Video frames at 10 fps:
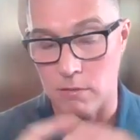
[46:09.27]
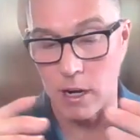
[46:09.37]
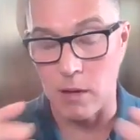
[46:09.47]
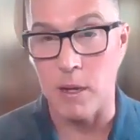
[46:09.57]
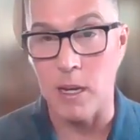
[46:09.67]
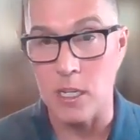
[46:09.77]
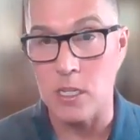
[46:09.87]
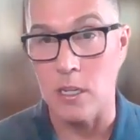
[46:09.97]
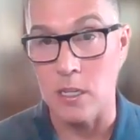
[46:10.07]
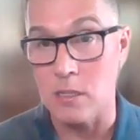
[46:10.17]

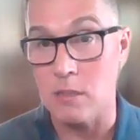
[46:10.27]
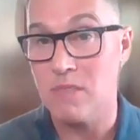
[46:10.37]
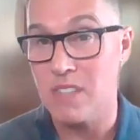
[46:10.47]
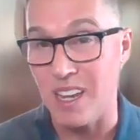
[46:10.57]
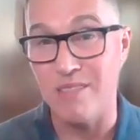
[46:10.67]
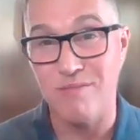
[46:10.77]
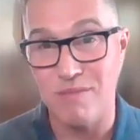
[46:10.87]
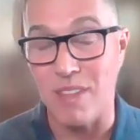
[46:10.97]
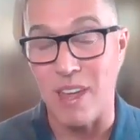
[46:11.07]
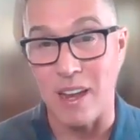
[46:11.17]
recommendation is take
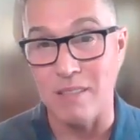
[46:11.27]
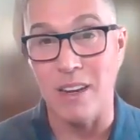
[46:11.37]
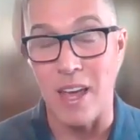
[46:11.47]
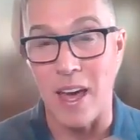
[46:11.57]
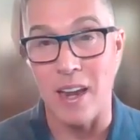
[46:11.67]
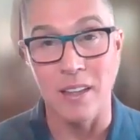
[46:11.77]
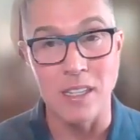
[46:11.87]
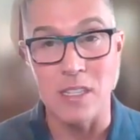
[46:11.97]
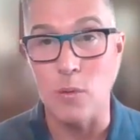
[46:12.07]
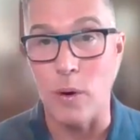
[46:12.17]
that and add at
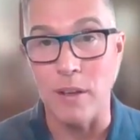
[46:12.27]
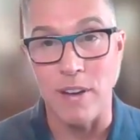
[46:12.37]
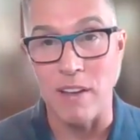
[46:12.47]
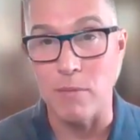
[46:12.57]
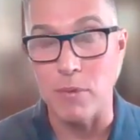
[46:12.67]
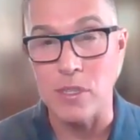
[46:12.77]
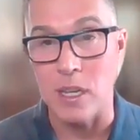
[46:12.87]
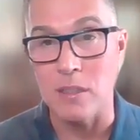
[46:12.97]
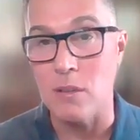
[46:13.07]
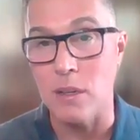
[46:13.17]
least
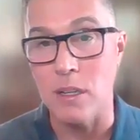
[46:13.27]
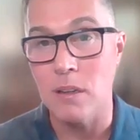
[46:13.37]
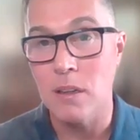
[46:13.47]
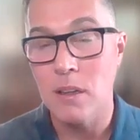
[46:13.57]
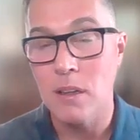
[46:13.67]
25% to it.